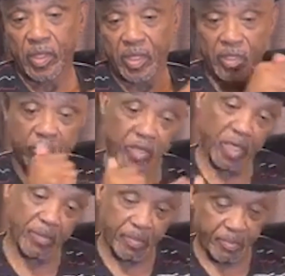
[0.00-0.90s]
and you
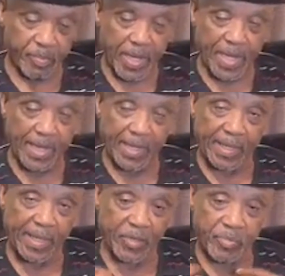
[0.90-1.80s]
get back
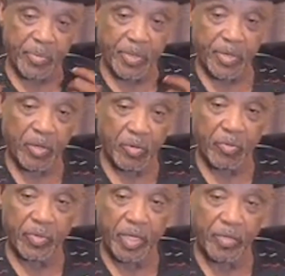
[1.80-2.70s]
and you put it
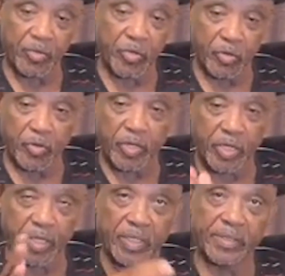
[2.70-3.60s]
on and you go
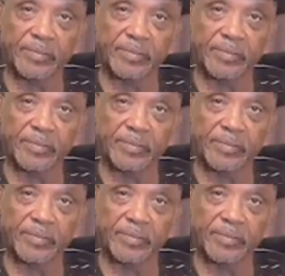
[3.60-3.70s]
again.